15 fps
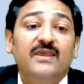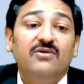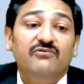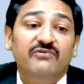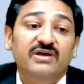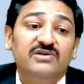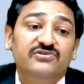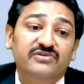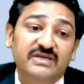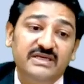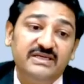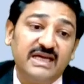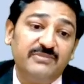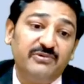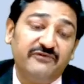where three
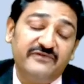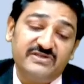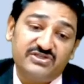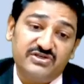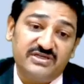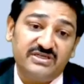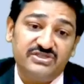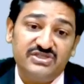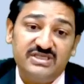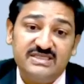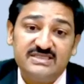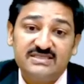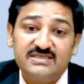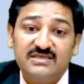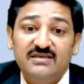type of
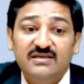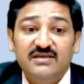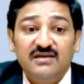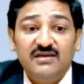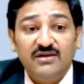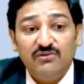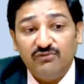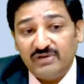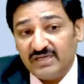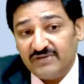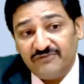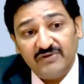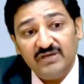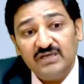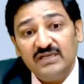strategies were
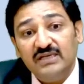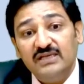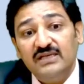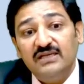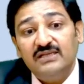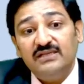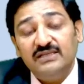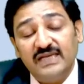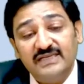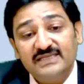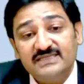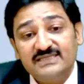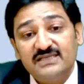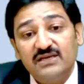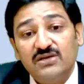referred, that
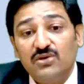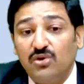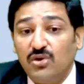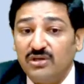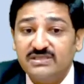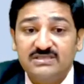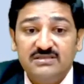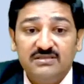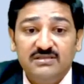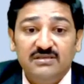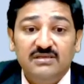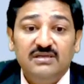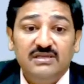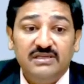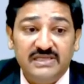is cost
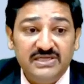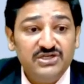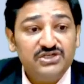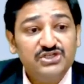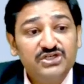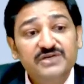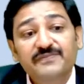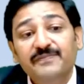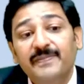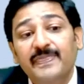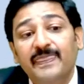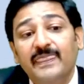leadership,